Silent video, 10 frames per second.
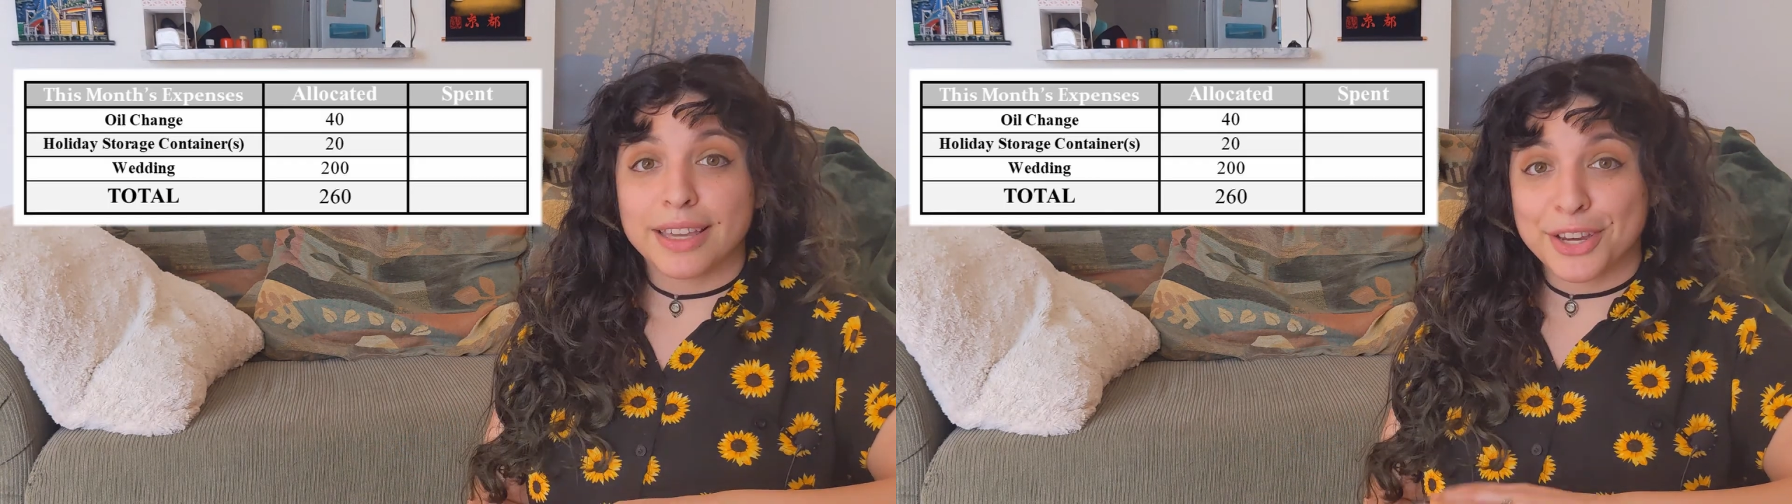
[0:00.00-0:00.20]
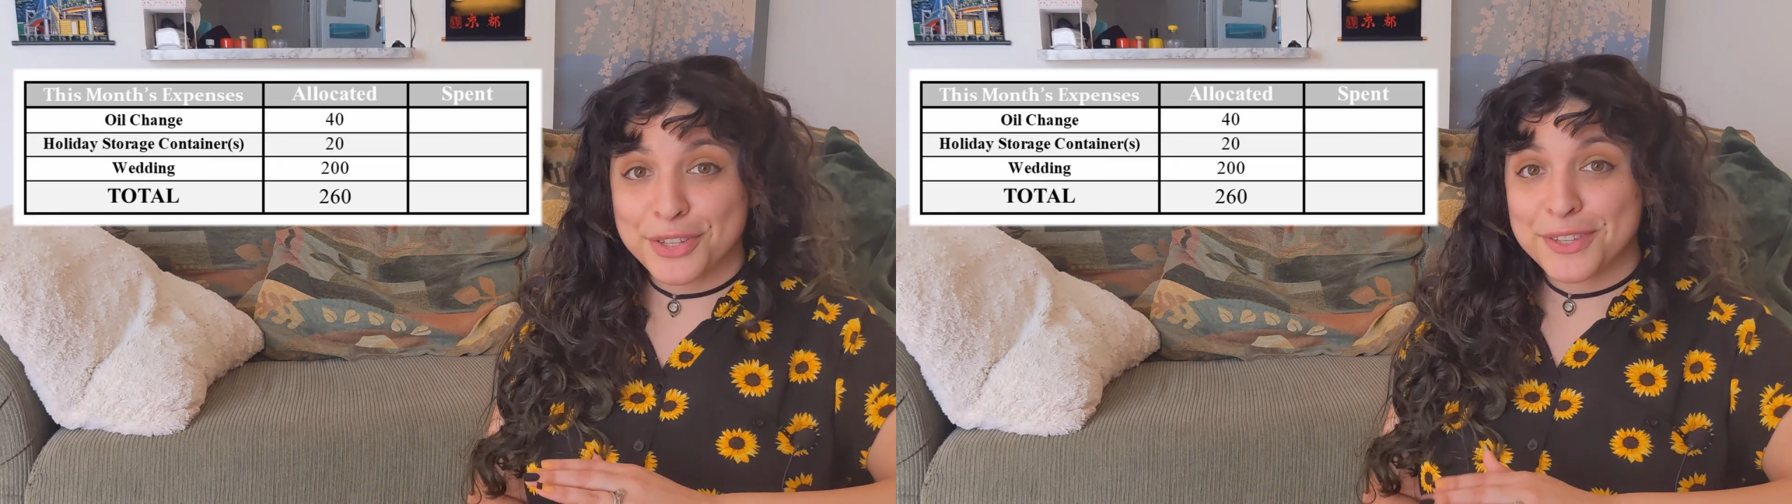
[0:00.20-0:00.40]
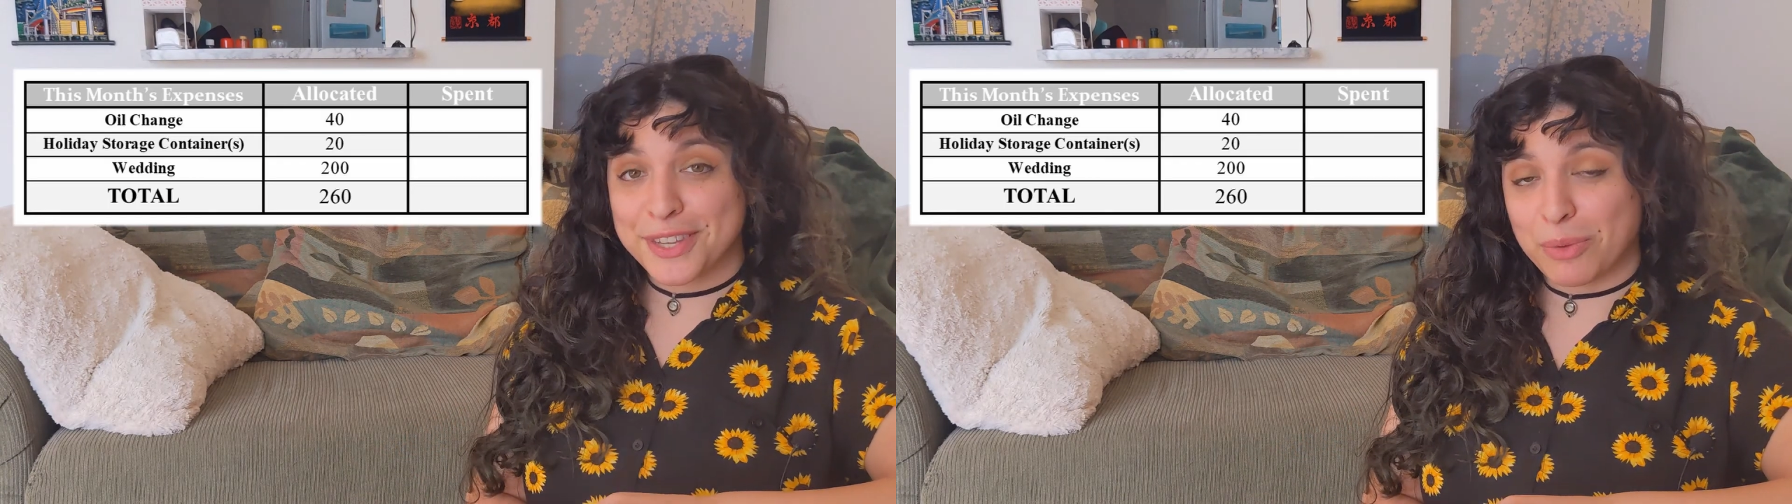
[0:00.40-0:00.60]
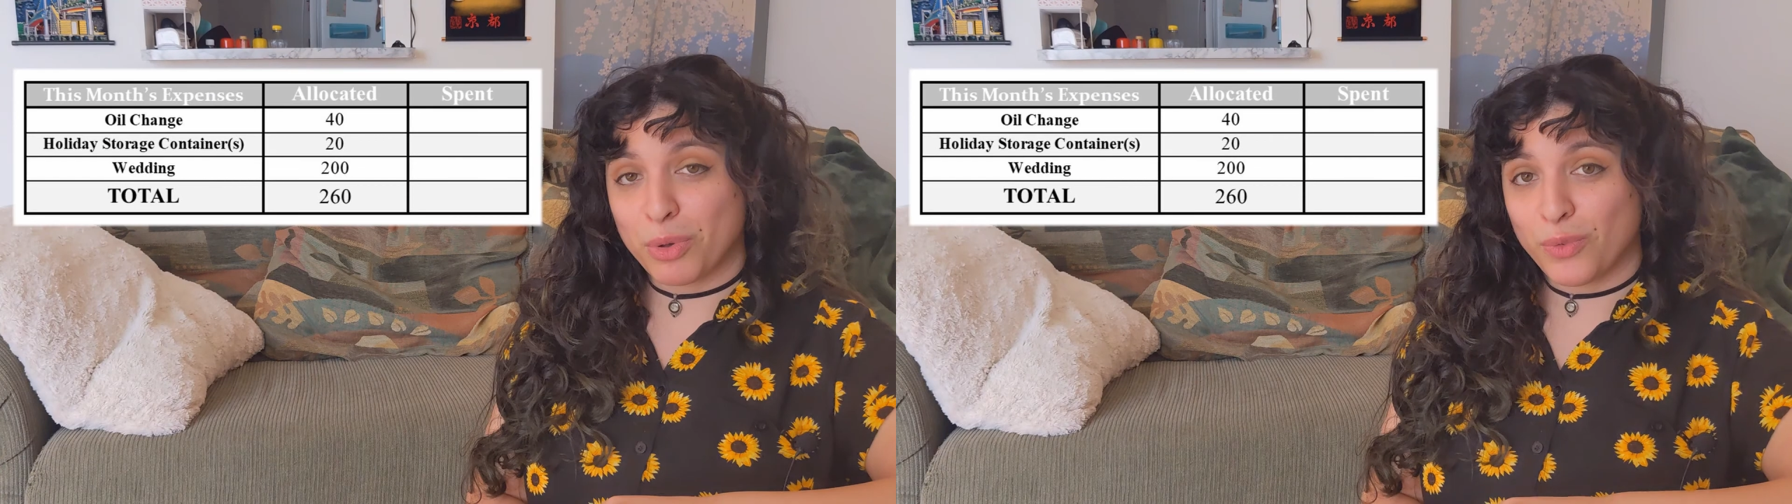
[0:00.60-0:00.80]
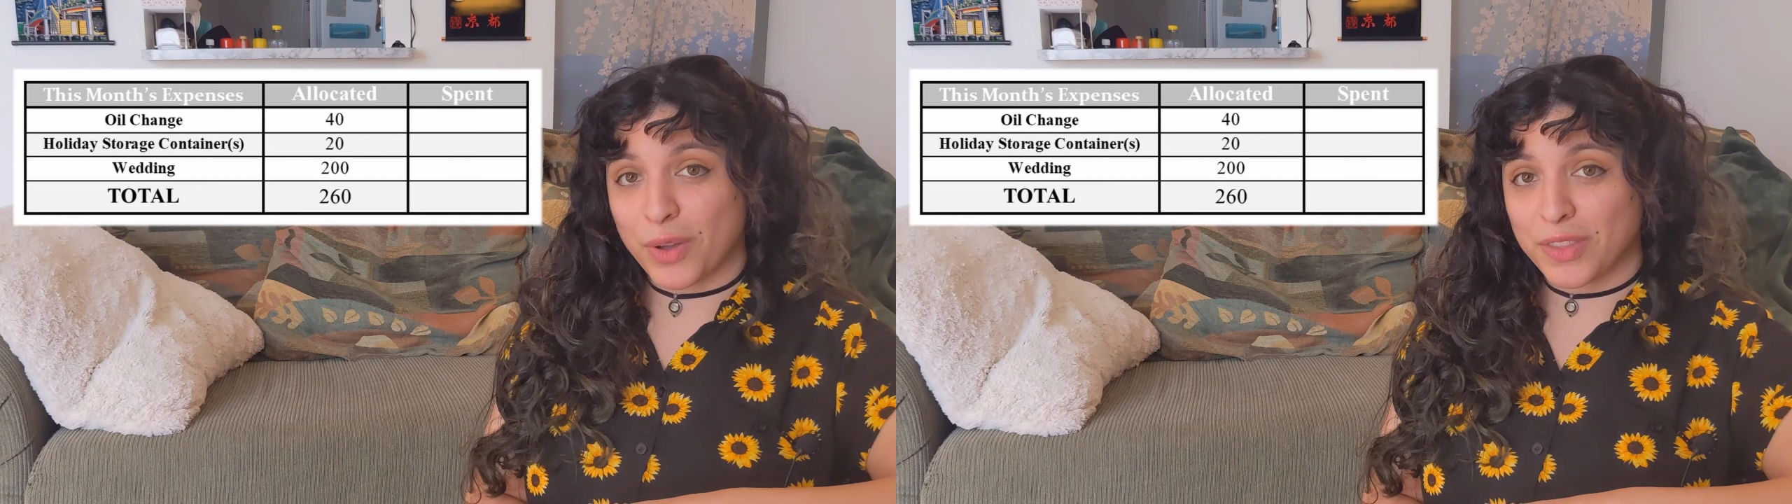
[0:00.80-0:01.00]
Here's a sample
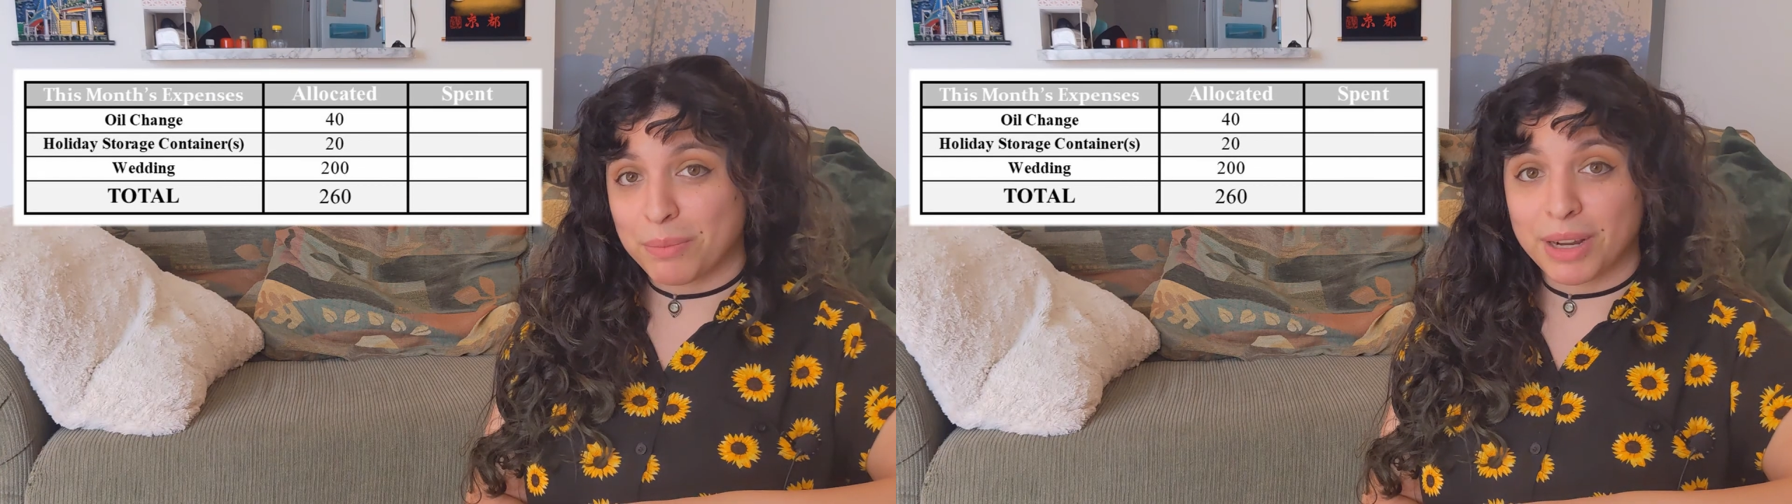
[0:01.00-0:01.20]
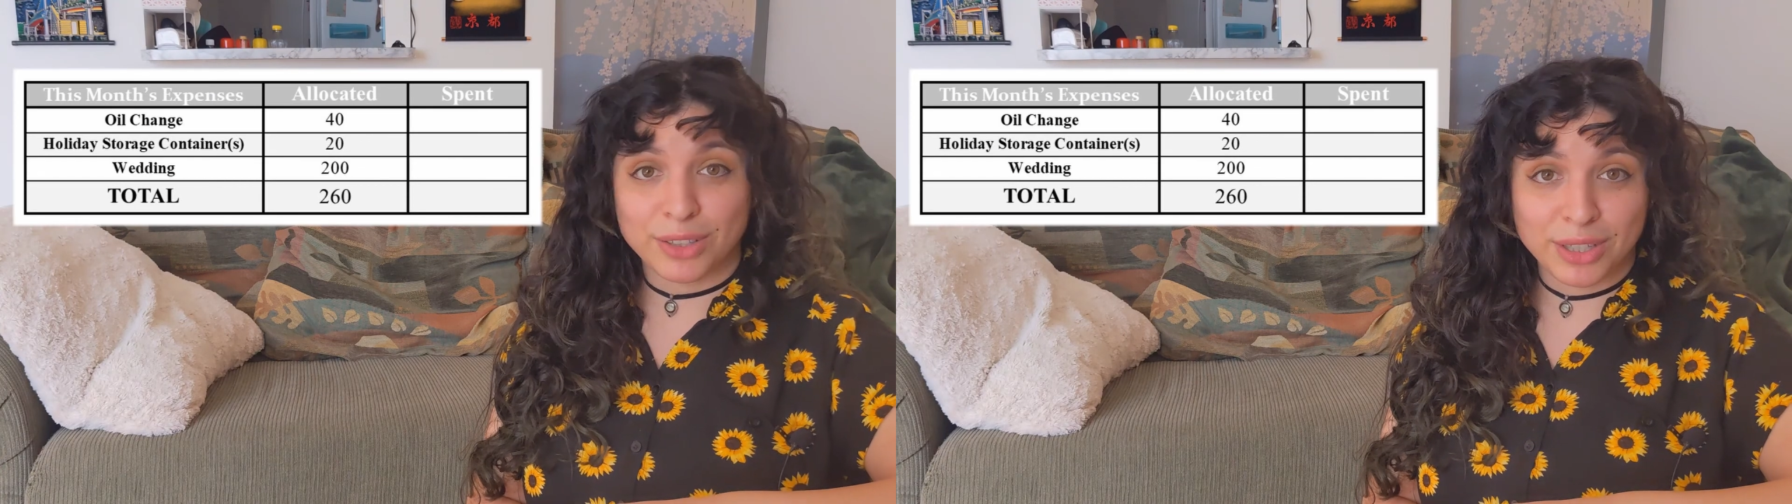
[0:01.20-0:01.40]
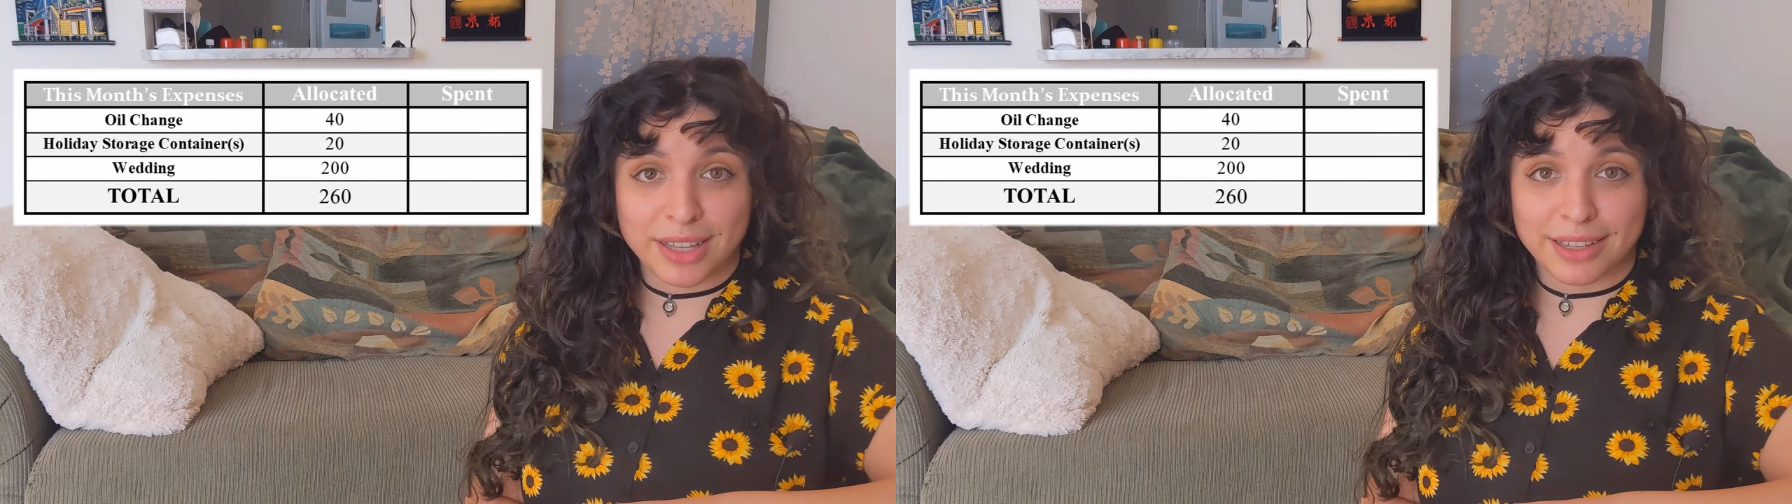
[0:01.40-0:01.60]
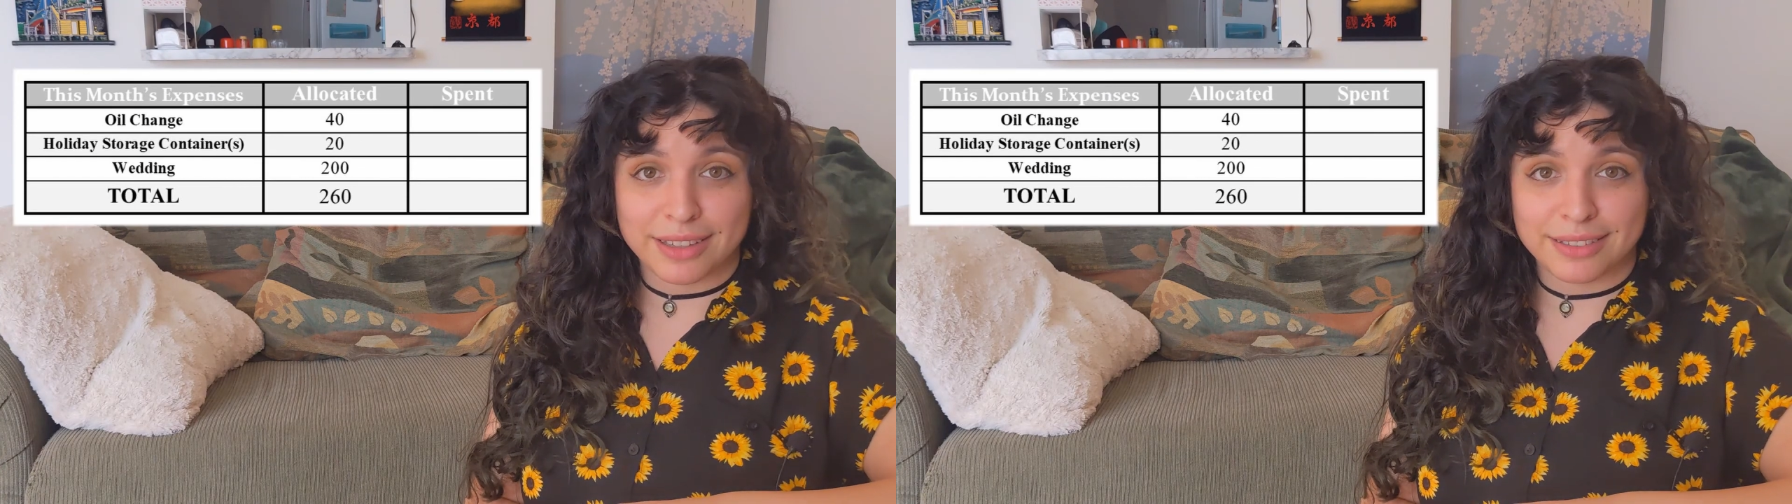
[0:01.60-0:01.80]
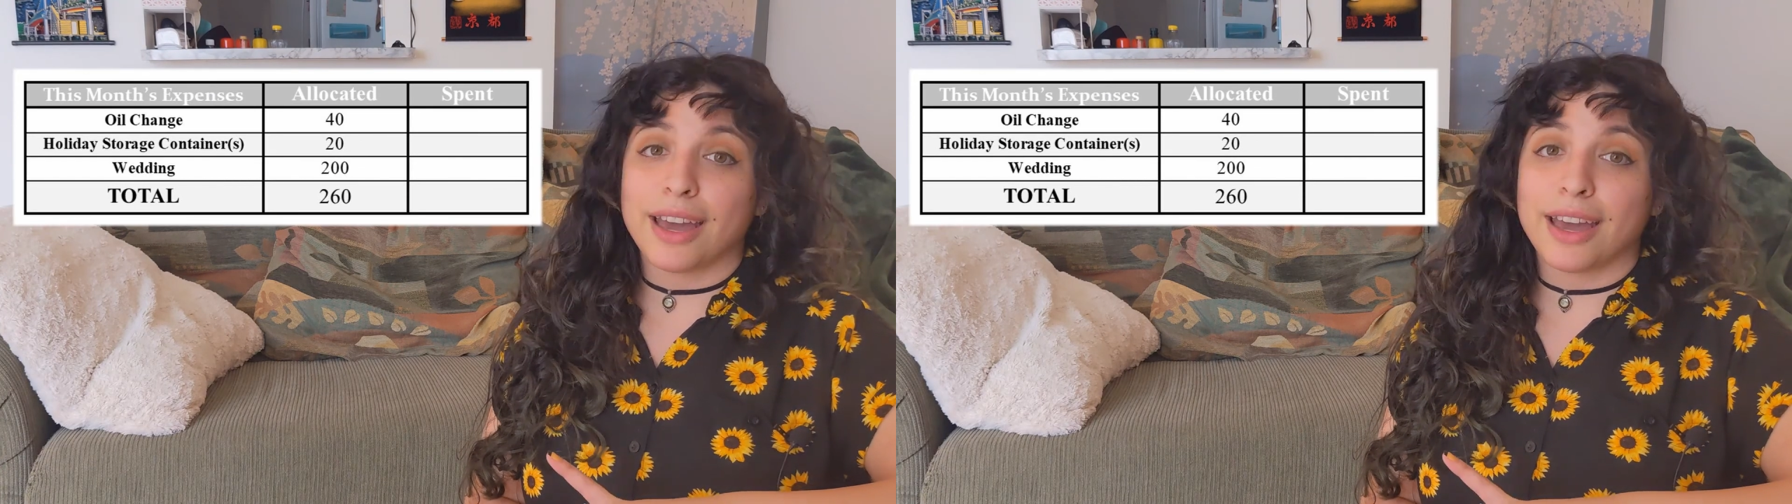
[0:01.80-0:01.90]
of what that might look like.